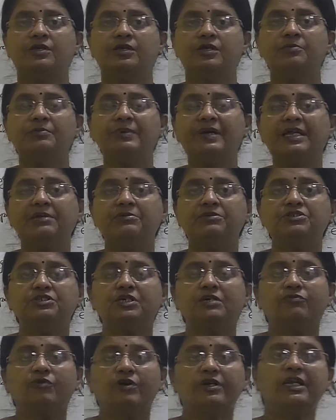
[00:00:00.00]
In
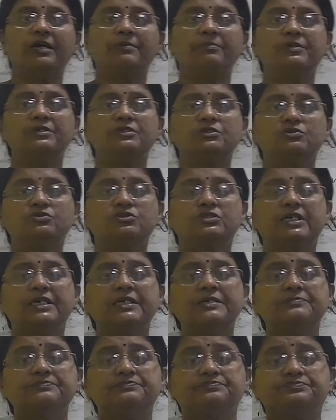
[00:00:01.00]
paramecium, what happens, you see?